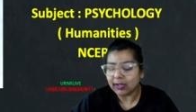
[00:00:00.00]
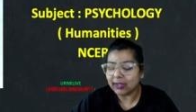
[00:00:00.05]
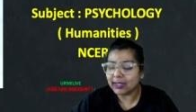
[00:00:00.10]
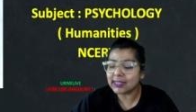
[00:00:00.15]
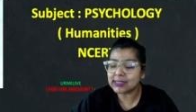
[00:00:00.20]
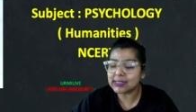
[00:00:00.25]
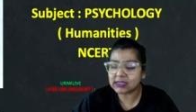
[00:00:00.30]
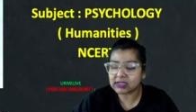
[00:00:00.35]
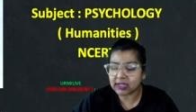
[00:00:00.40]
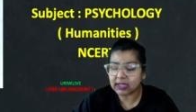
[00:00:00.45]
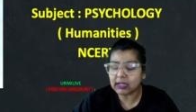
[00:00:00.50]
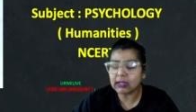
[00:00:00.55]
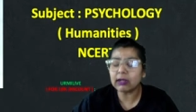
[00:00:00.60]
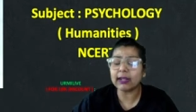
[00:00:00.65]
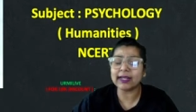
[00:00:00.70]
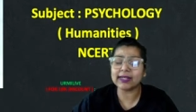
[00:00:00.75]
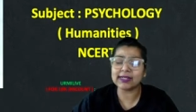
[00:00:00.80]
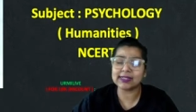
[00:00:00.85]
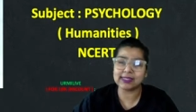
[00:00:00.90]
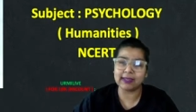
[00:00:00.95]
is still
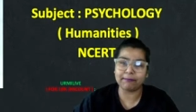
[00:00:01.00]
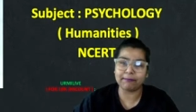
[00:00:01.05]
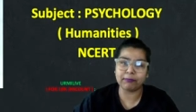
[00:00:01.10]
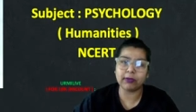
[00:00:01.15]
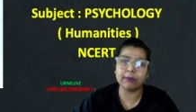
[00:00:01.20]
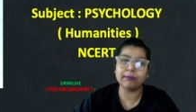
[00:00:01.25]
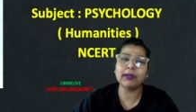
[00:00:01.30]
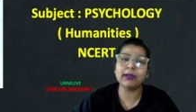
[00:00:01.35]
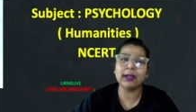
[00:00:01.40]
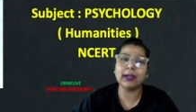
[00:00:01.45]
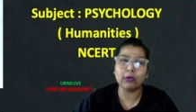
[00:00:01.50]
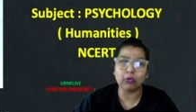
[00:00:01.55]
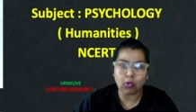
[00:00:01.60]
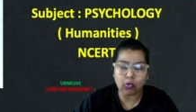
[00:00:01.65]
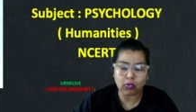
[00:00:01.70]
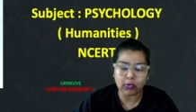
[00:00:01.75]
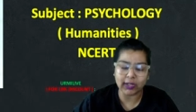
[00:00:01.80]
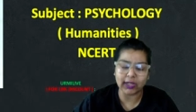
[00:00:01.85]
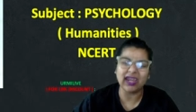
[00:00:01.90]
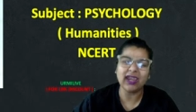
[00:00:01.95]
acceptable and
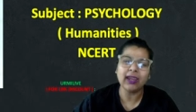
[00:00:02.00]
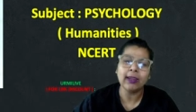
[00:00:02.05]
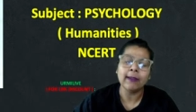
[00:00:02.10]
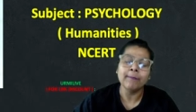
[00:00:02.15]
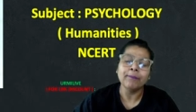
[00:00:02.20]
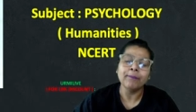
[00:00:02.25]
okay.